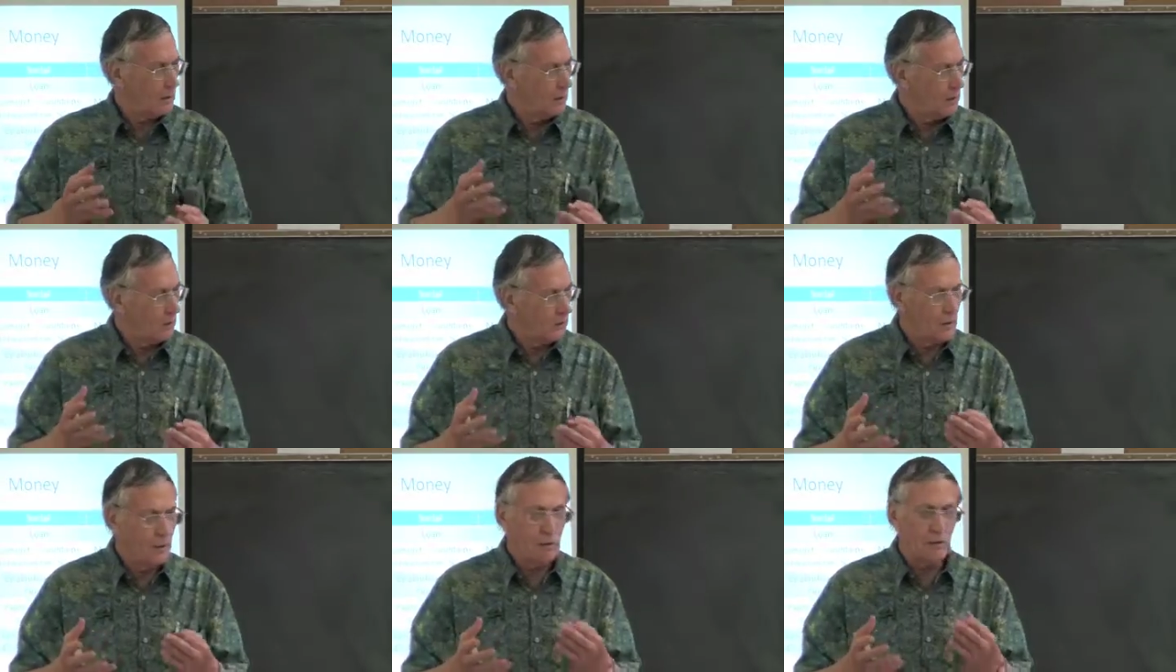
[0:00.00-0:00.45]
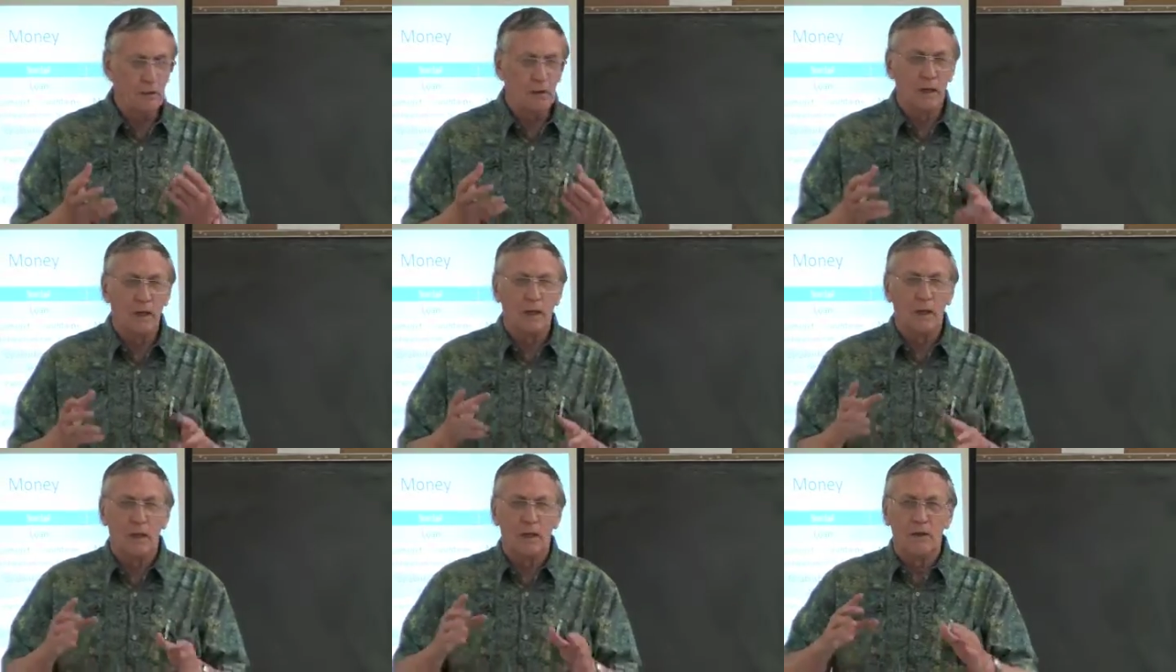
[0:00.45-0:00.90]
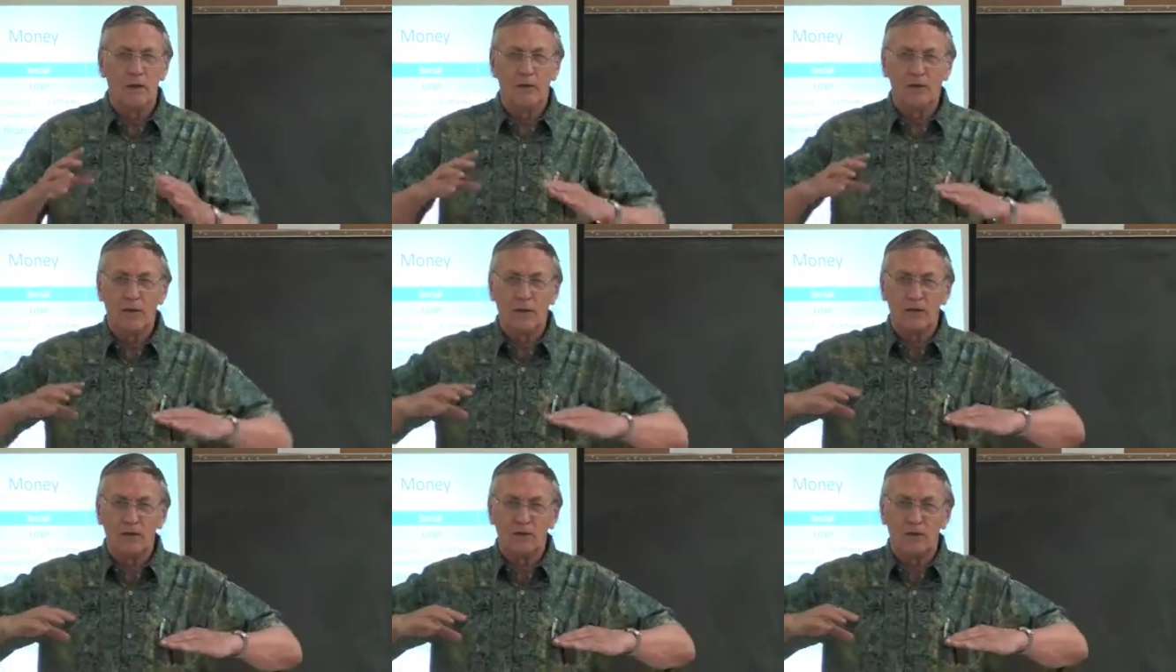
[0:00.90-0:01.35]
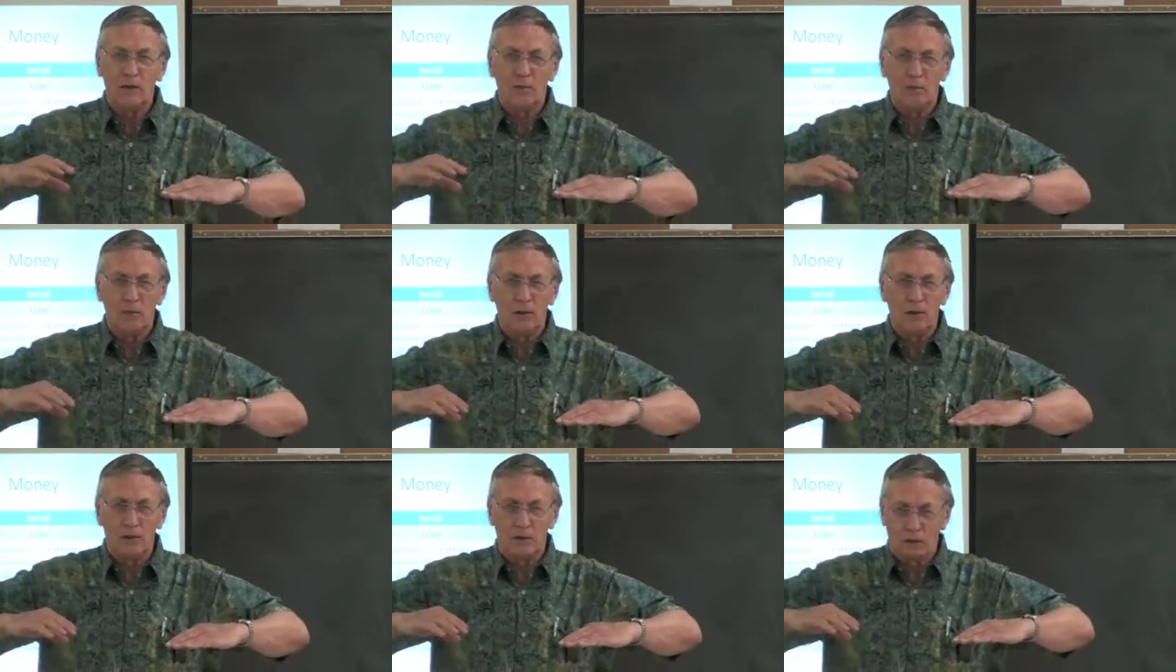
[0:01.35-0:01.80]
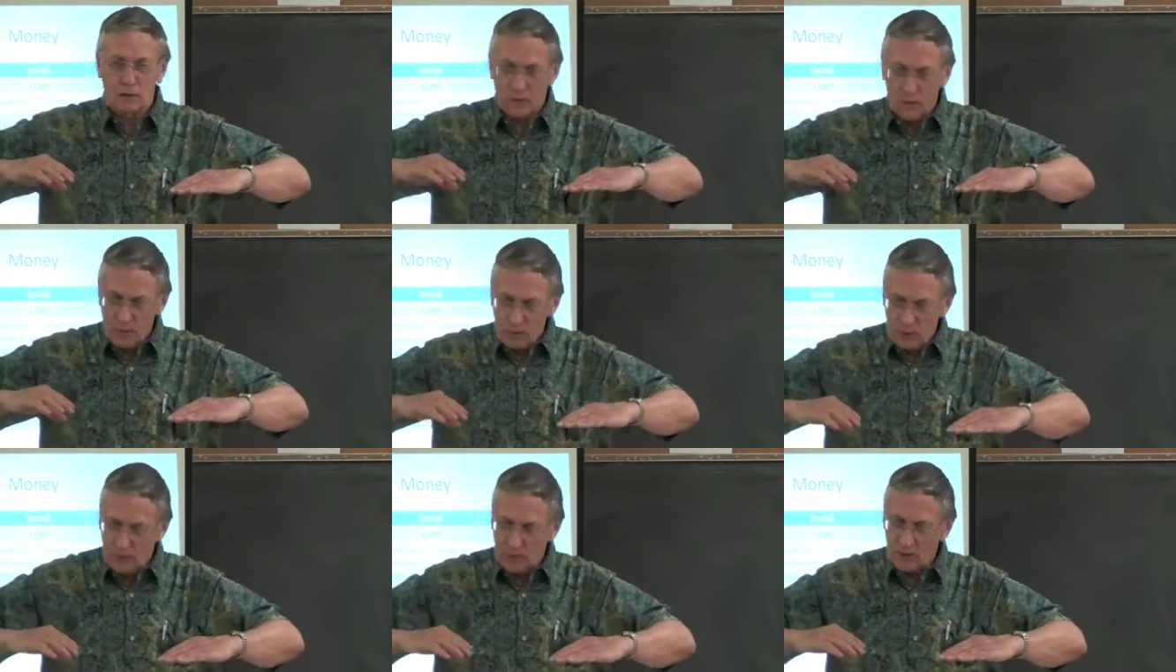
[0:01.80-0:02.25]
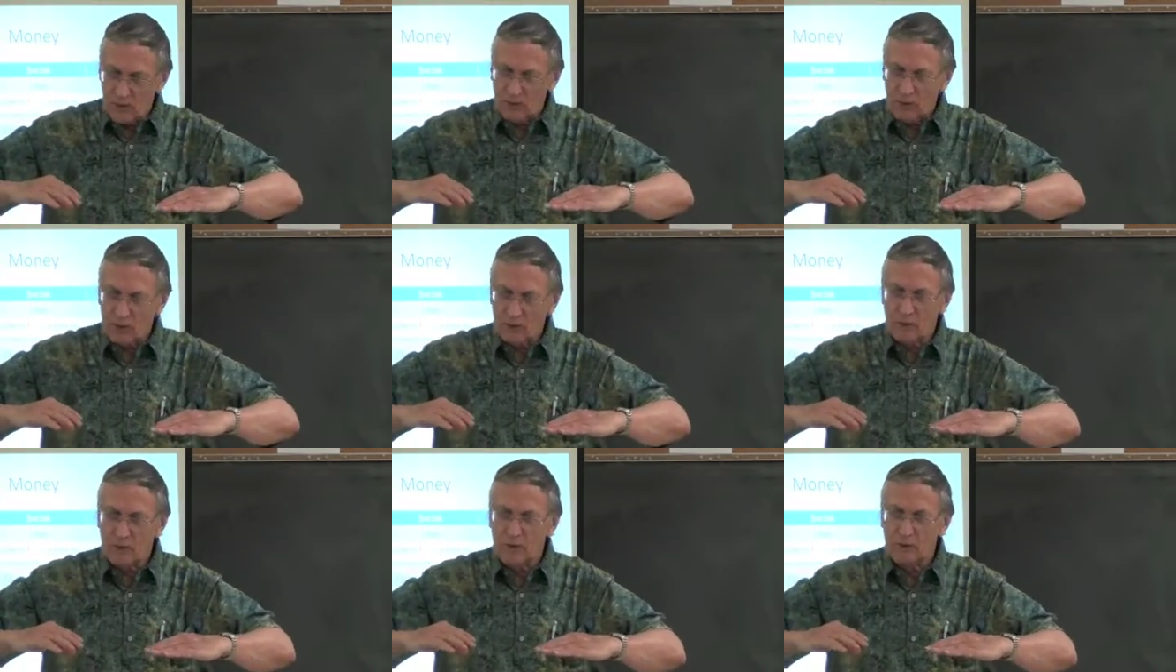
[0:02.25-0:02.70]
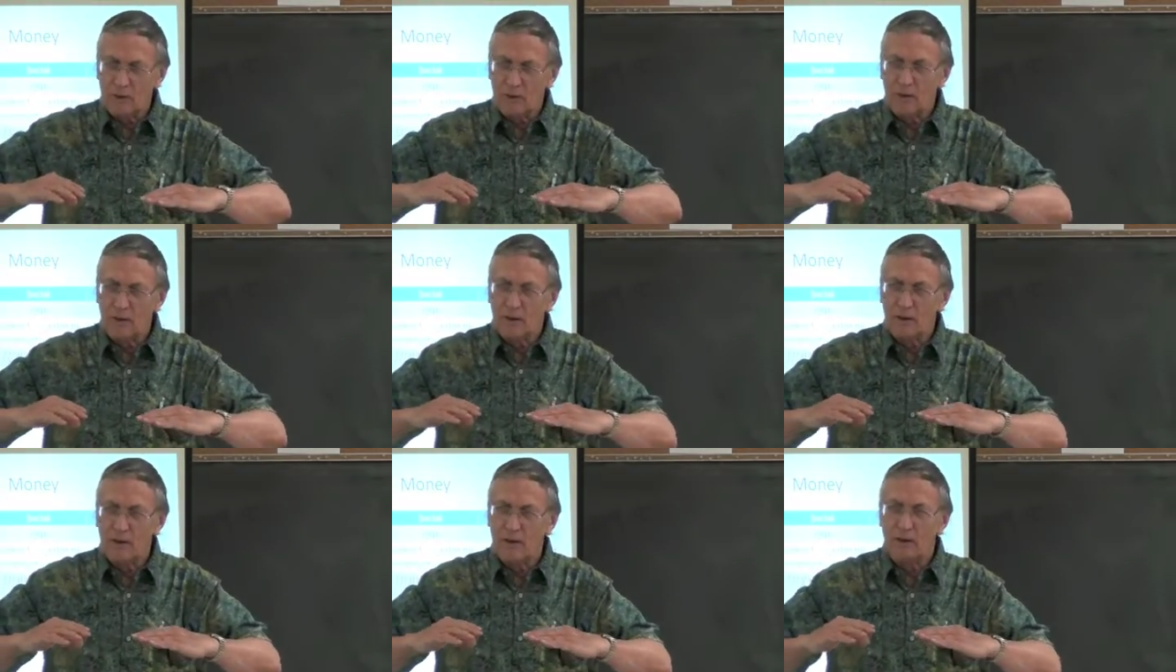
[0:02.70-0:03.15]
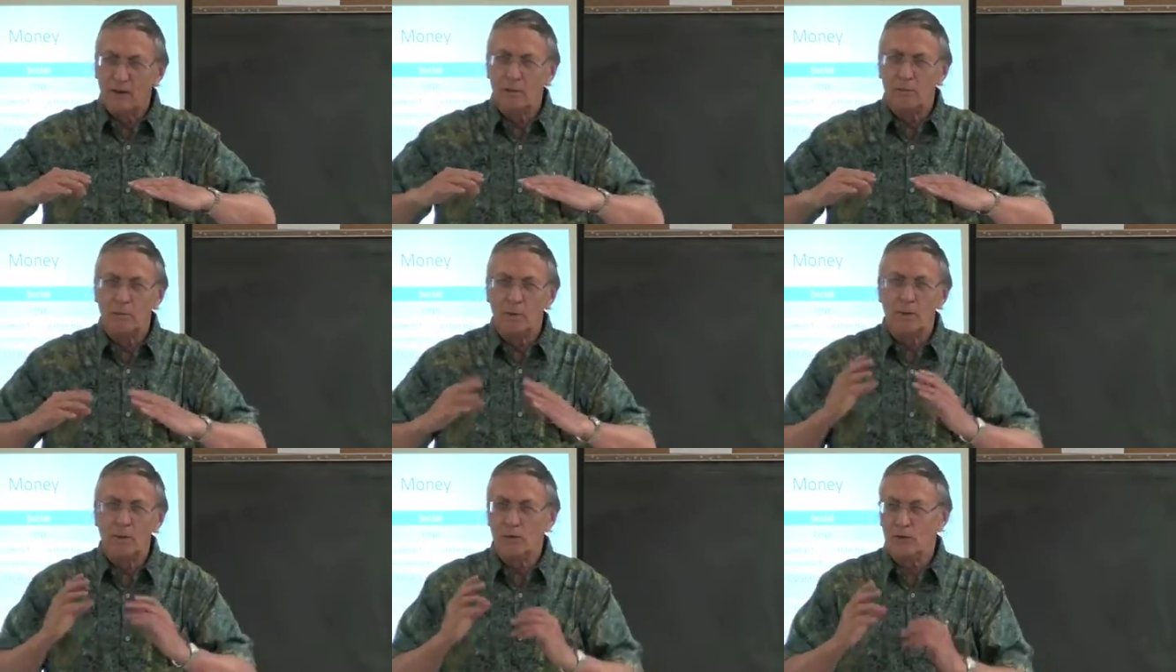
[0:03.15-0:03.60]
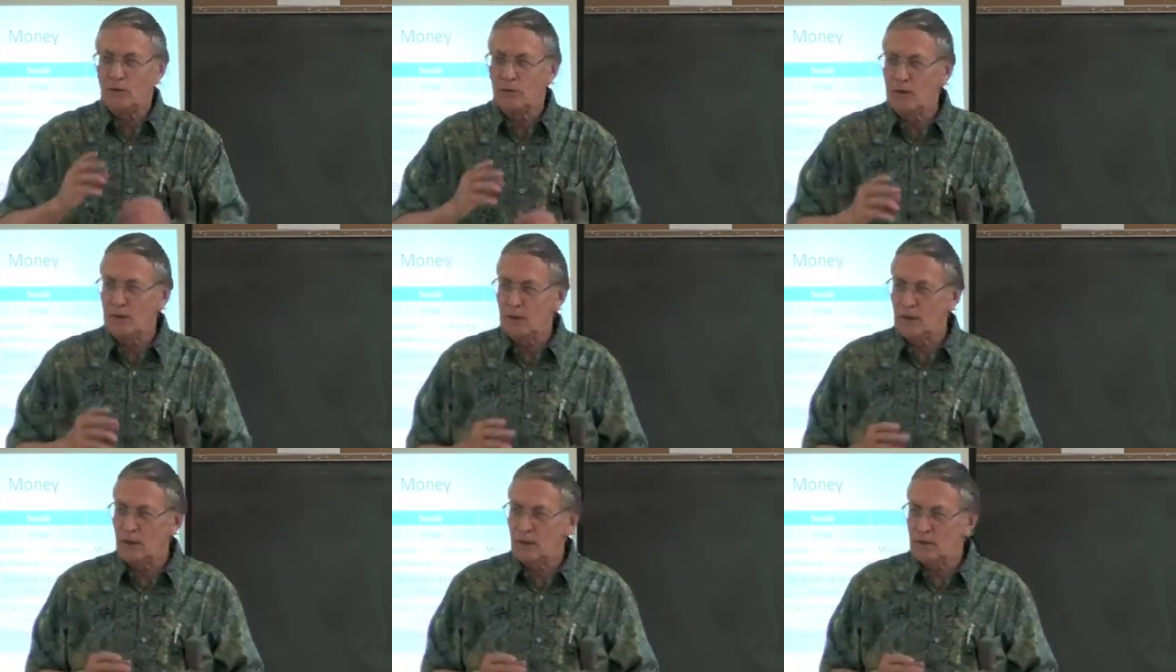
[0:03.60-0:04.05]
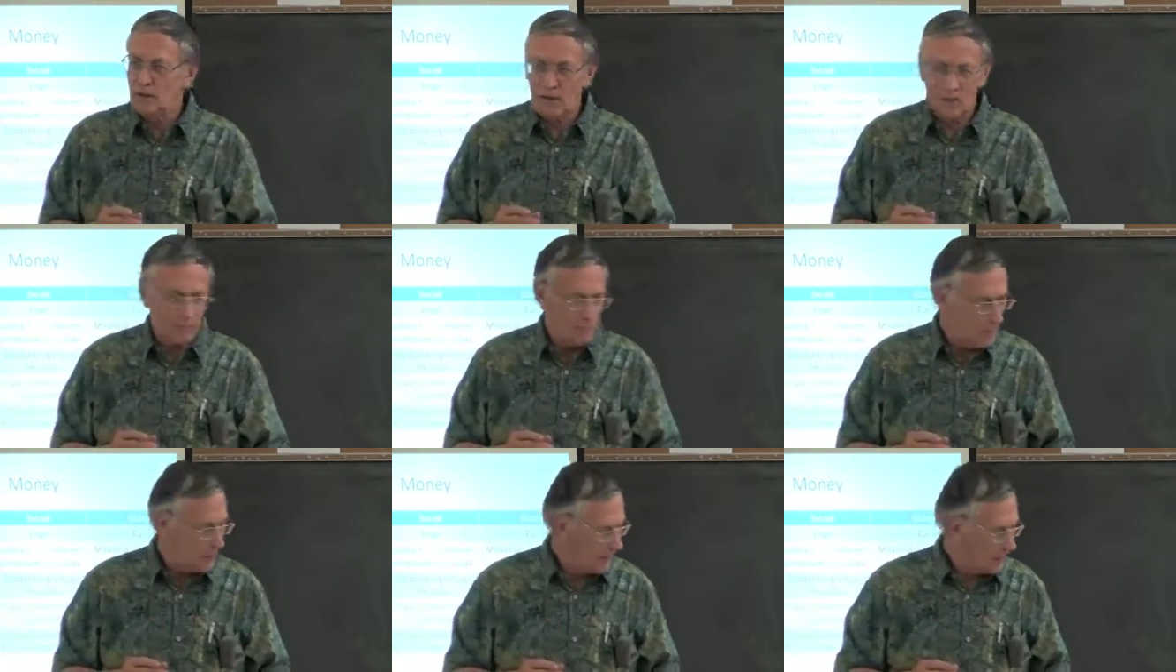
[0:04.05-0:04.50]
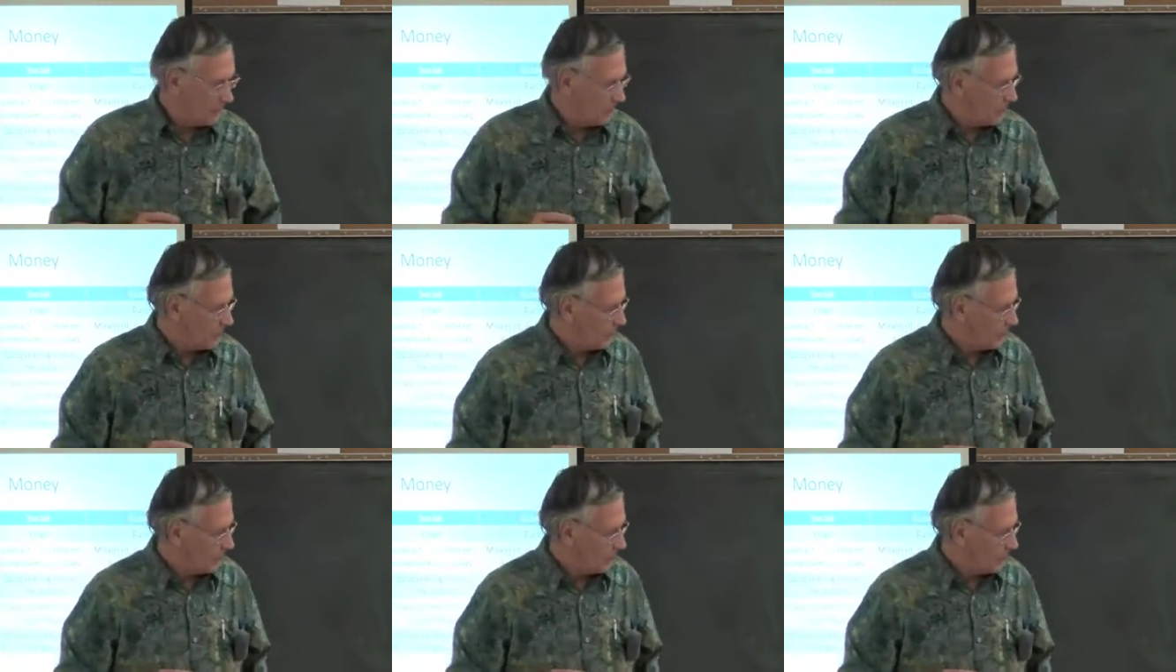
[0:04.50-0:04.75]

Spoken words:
You see that there's actually both through this, both feel that they've made a